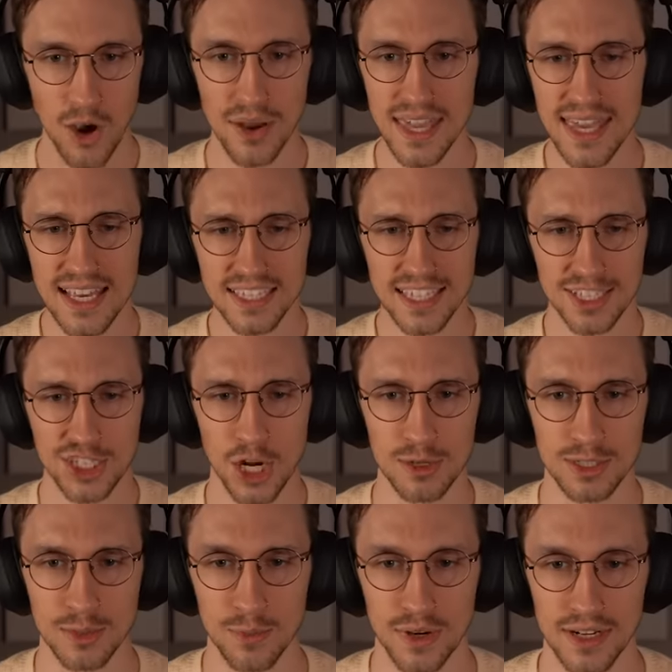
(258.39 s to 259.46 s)
Oh, he is the
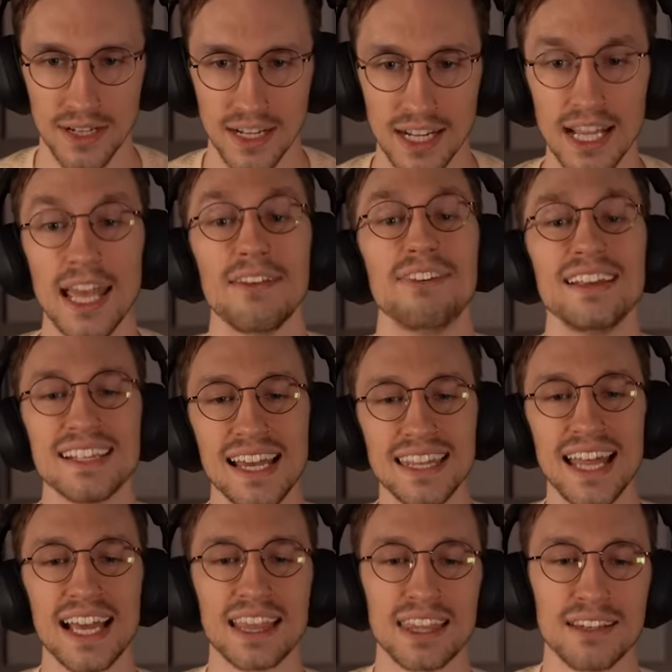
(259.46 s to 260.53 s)
chosen one. If he's
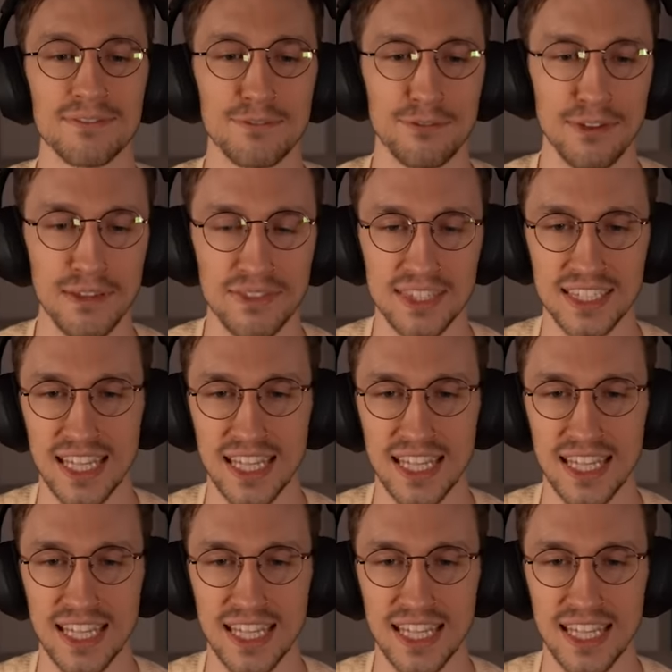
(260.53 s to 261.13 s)
on like the fifth